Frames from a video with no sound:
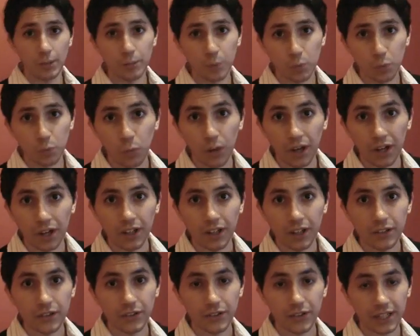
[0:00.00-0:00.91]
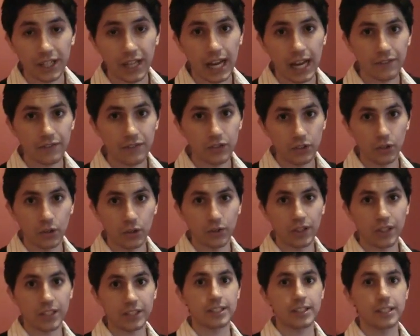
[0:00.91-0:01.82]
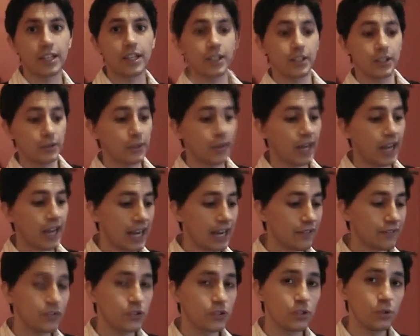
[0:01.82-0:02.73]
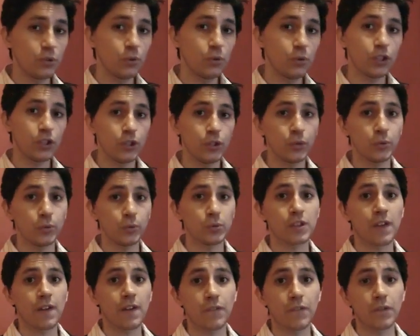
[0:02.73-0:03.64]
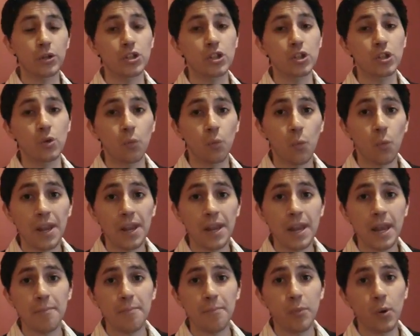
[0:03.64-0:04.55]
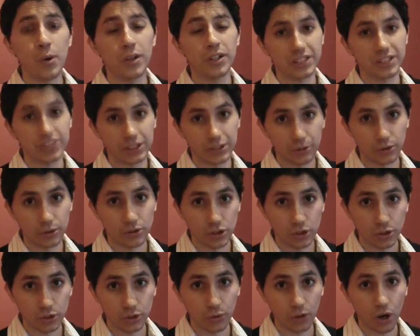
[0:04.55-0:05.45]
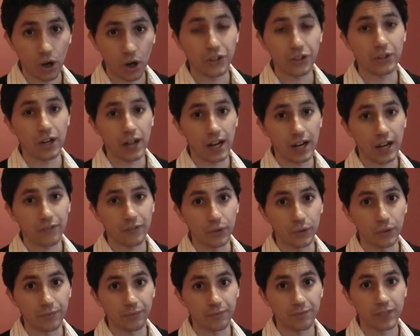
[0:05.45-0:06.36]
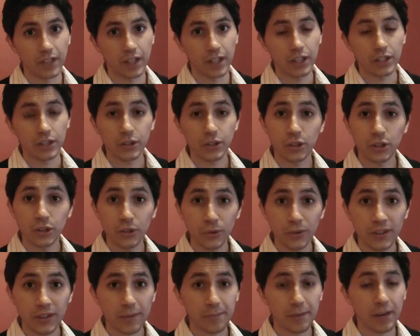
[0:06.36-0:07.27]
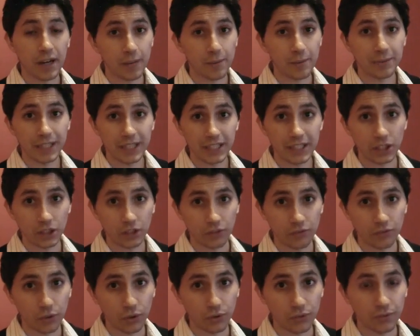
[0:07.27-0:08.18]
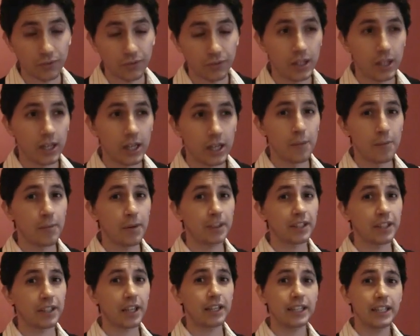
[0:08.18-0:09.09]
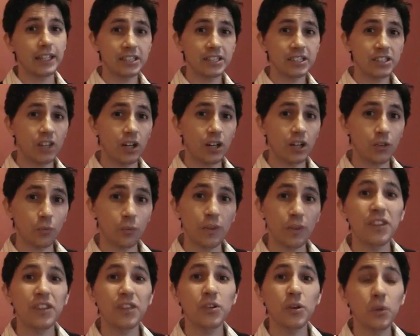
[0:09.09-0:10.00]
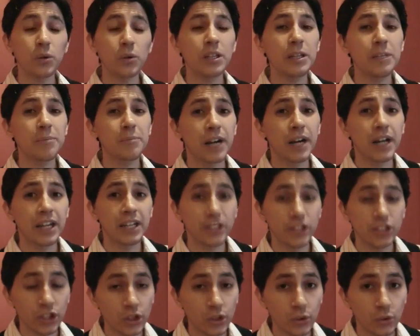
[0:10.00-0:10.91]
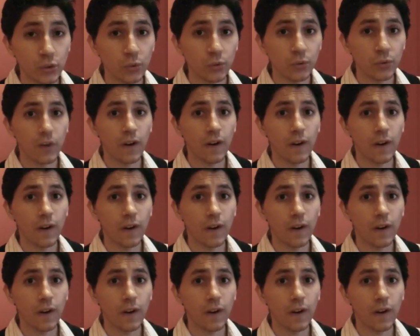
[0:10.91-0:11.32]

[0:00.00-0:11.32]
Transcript: Number one, you're going to have to know that you have to use version 1.02 on your iPhone. You can do that by updating your phone. But let's start with a totally brand new